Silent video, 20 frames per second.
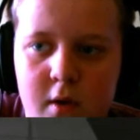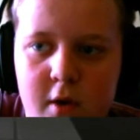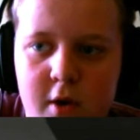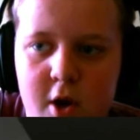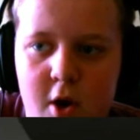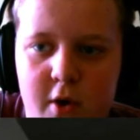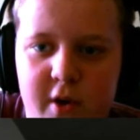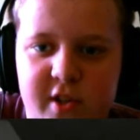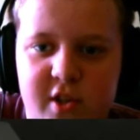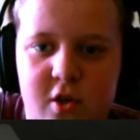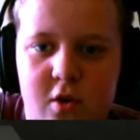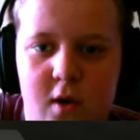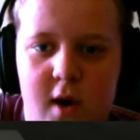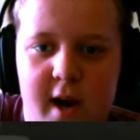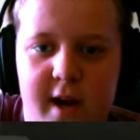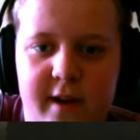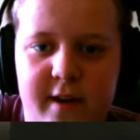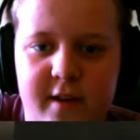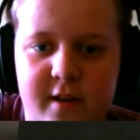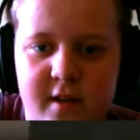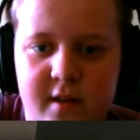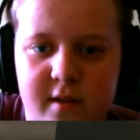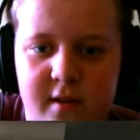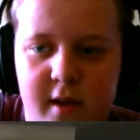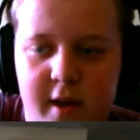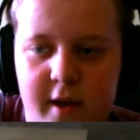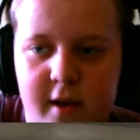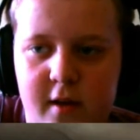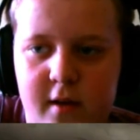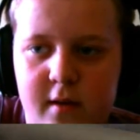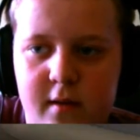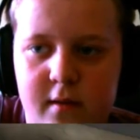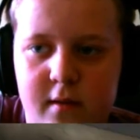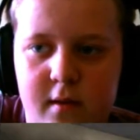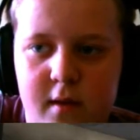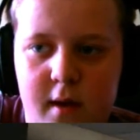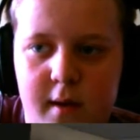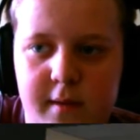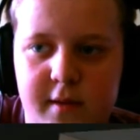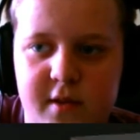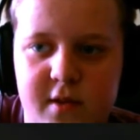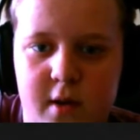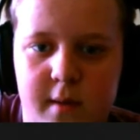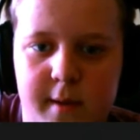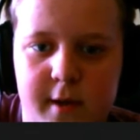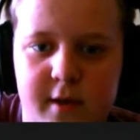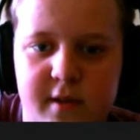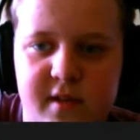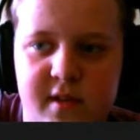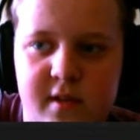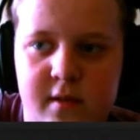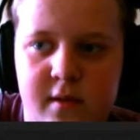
No, it's correct. Like, I would yeah.